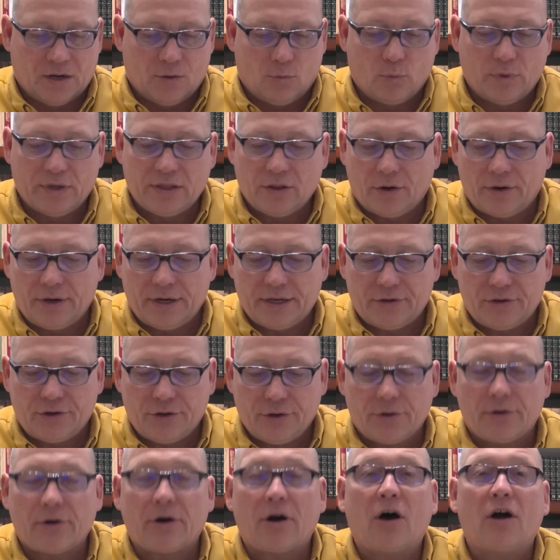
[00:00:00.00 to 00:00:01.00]
We learn in
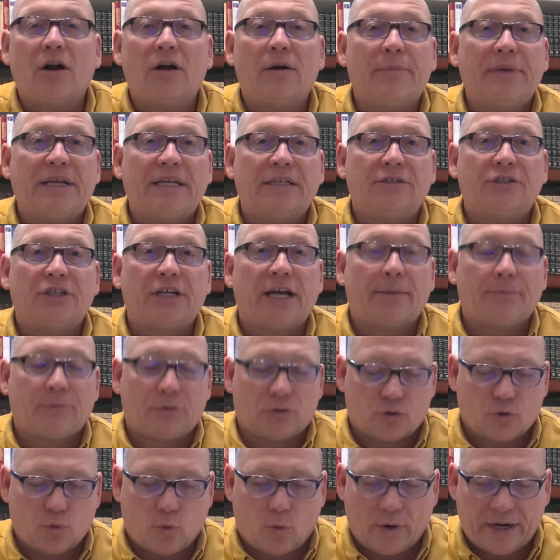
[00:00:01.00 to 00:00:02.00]
Deuteronomy
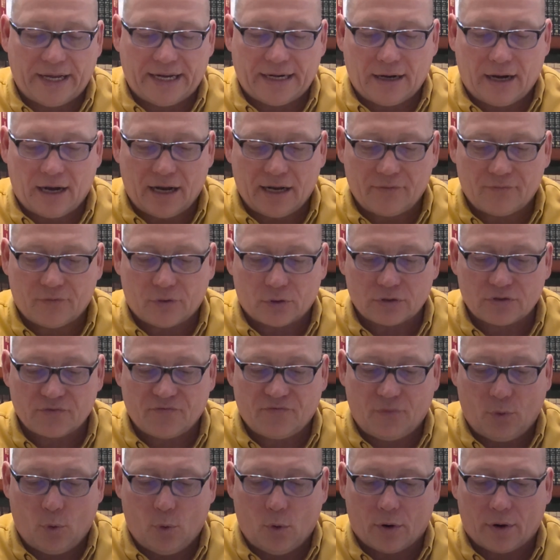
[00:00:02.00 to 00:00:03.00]
chapter 29, verse
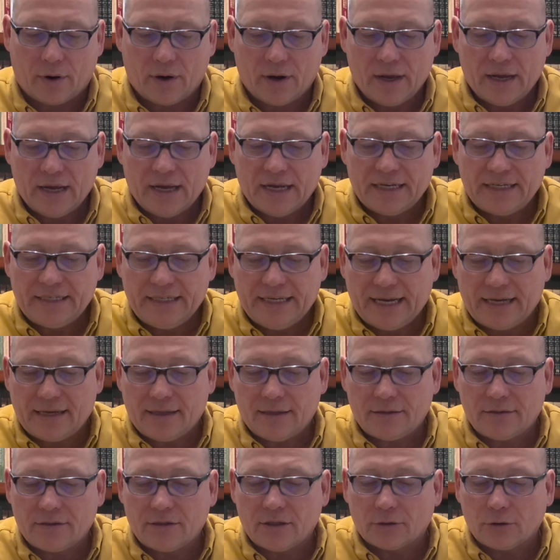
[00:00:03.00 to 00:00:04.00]
4,
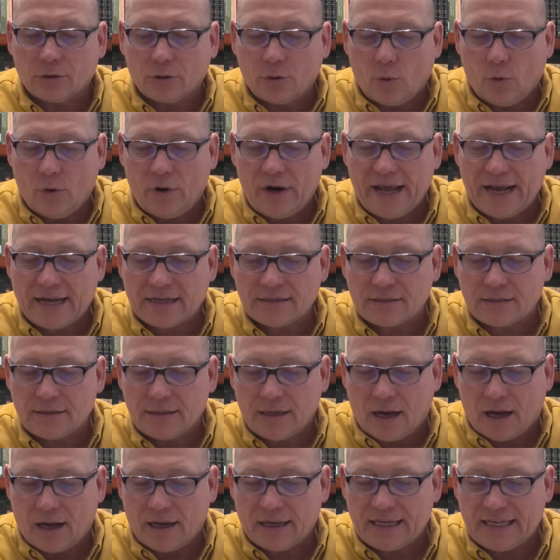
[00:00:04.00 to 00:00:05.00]
"Yet the Lord has
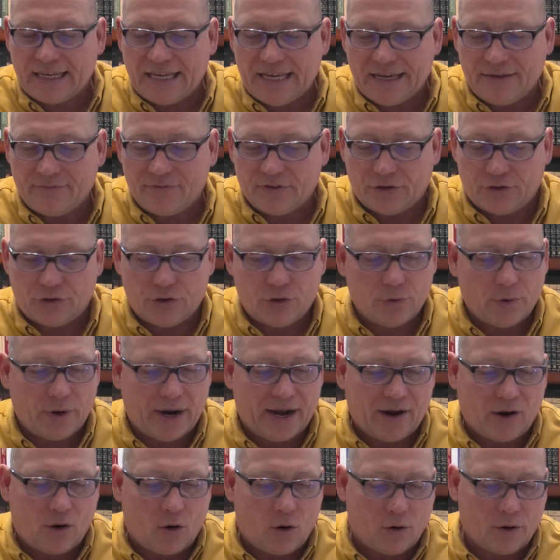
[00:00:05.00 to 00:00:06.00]
not given you
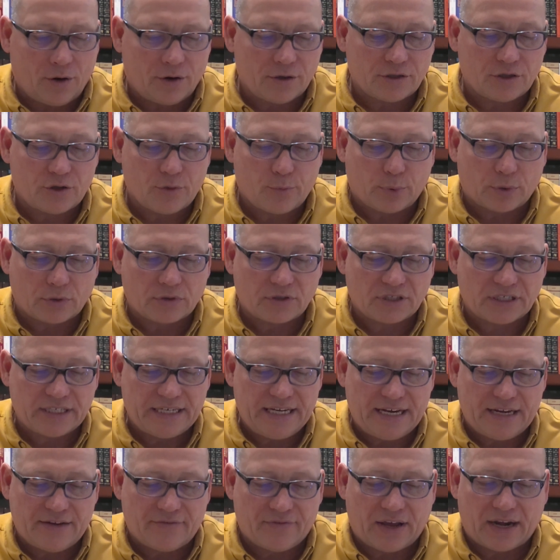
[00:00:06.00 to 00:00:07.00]
a heart to
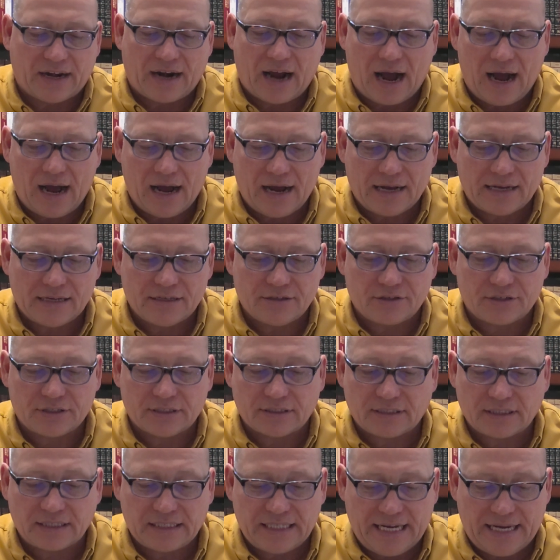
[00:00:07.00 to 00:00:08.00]
perceive, and eyes to
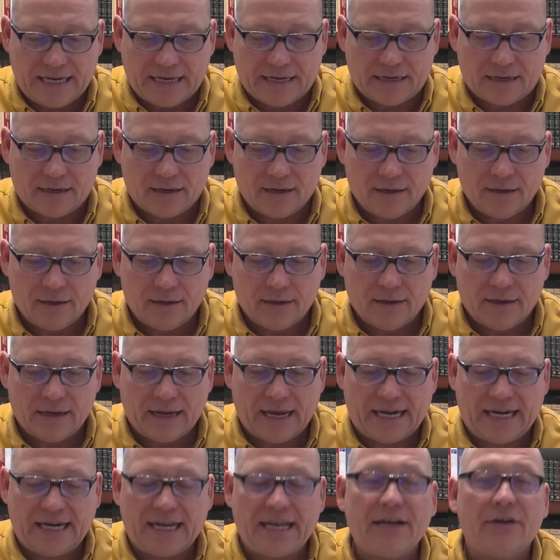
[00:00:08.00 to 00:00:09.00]
see,
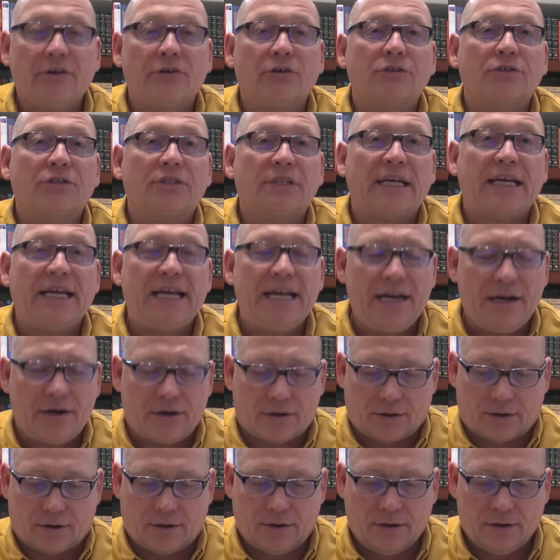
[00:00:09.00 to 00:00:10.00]
and ears to
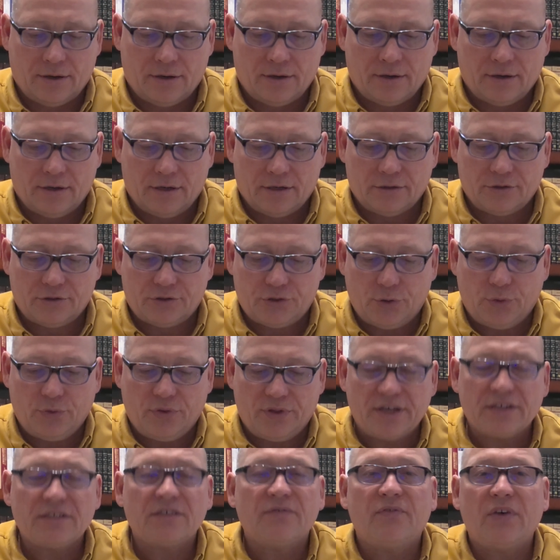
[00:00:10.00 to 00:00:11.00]
hear, to
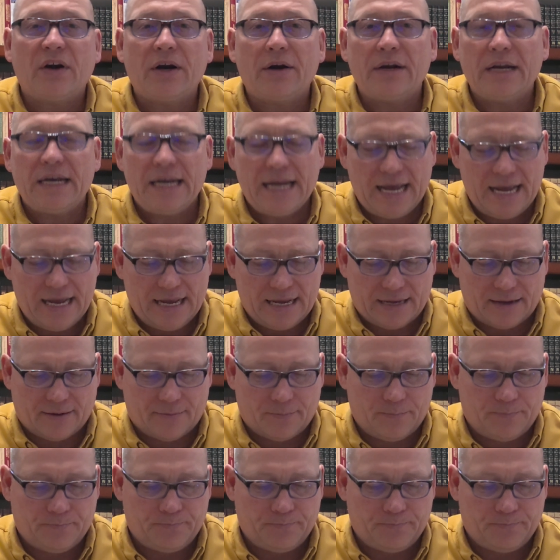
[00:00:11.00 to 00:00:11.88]
this very day."